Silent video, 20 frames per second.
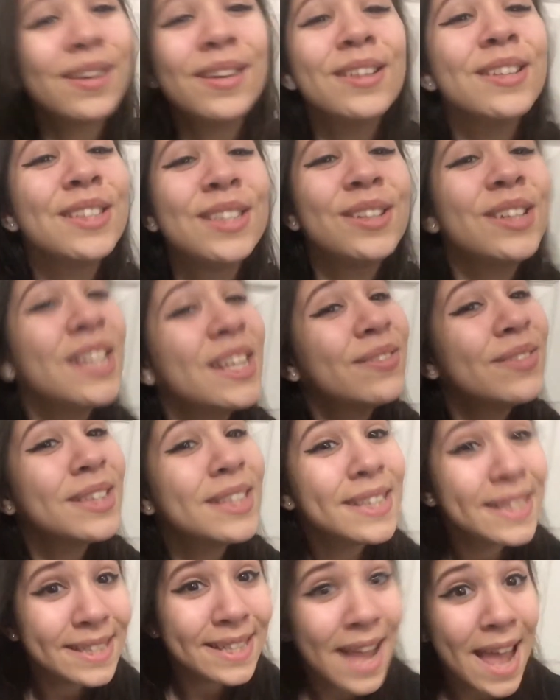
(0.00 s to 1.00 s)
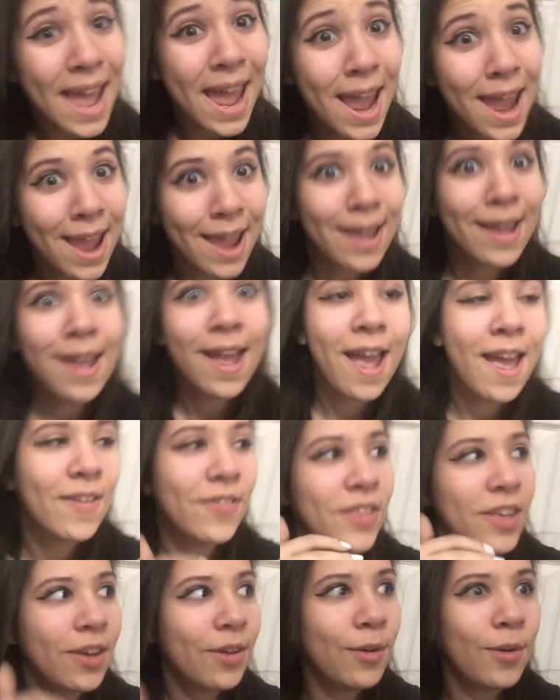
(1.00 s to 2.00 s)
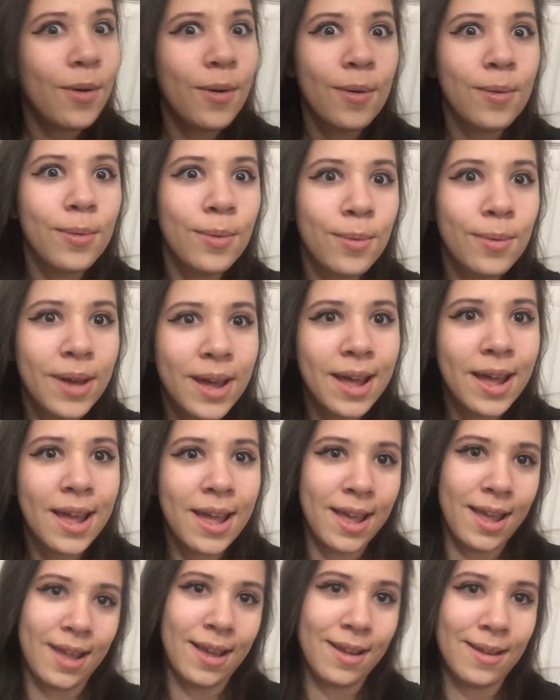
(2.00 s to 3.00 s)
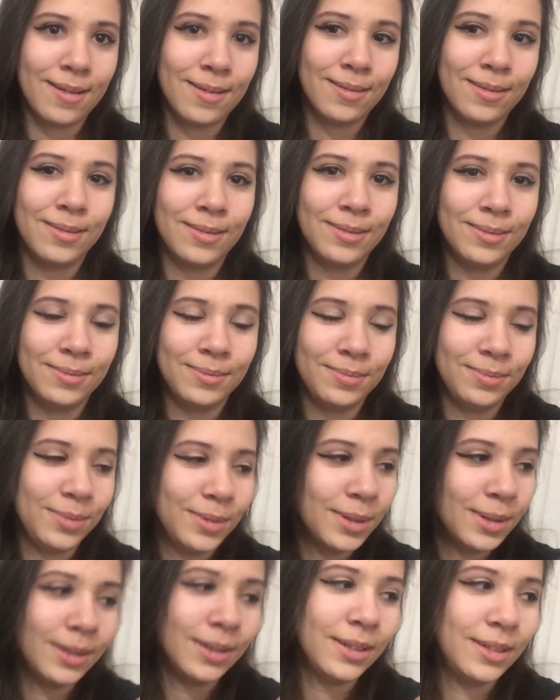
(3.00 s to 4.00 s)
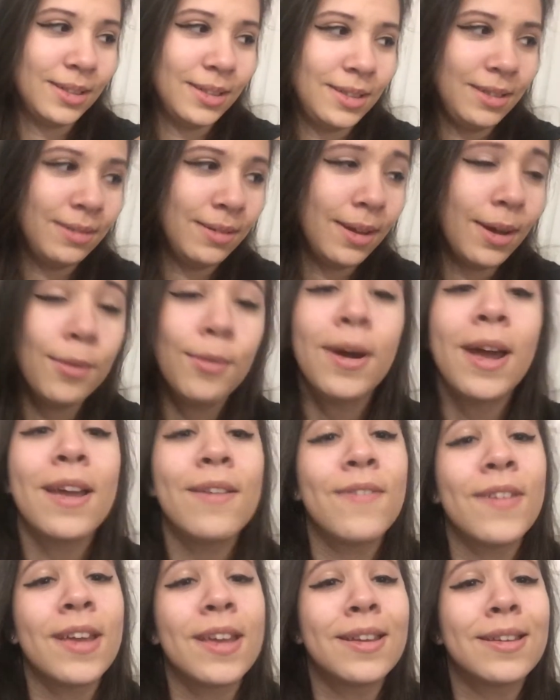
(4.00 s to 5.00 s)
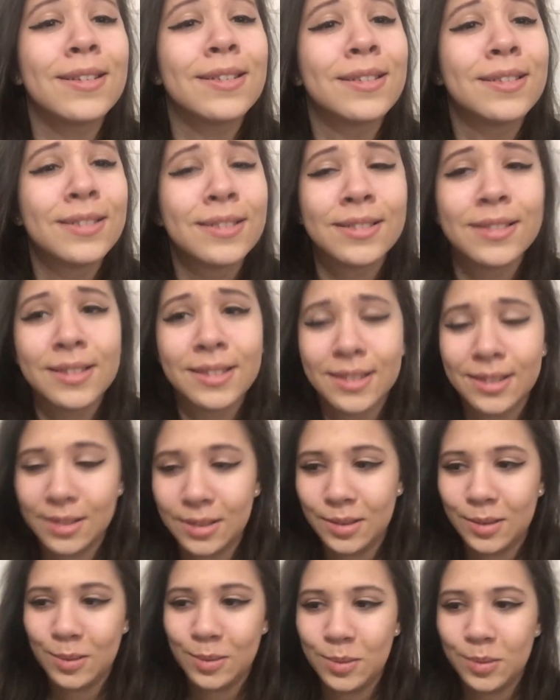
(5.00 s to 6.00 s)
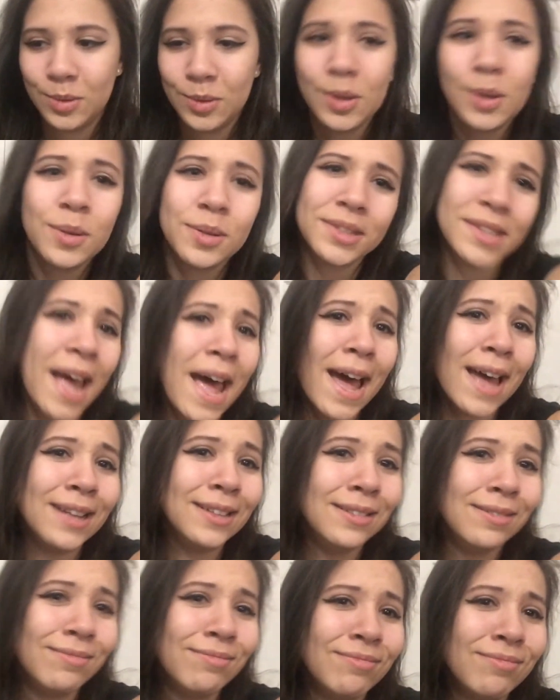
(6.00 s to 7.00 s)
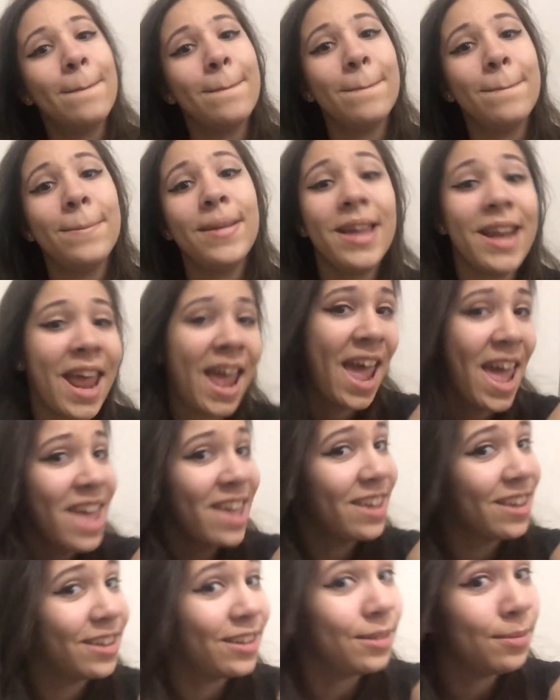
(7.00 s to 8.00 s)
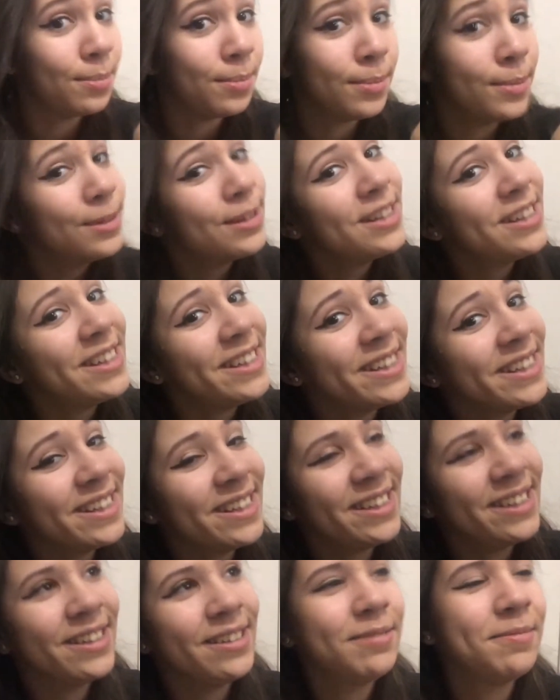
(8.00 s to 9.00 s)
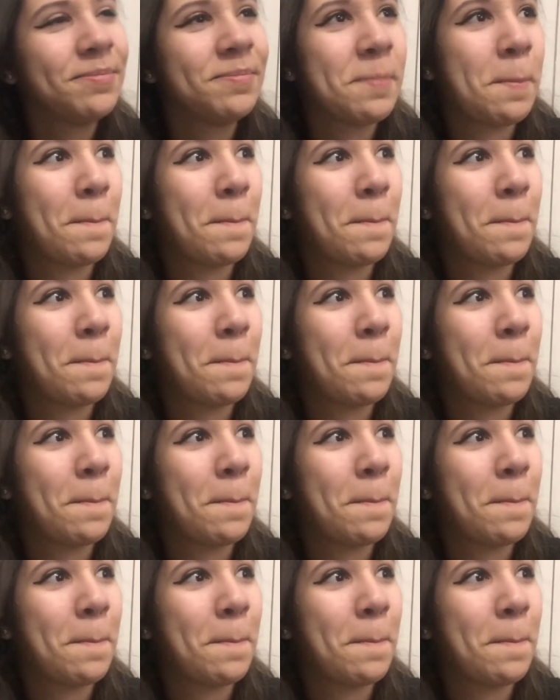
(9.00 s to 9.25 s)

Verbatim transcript: Girls don't even stay. They go away. Or it doesn't even go wavy. So sad. But hey, good morning.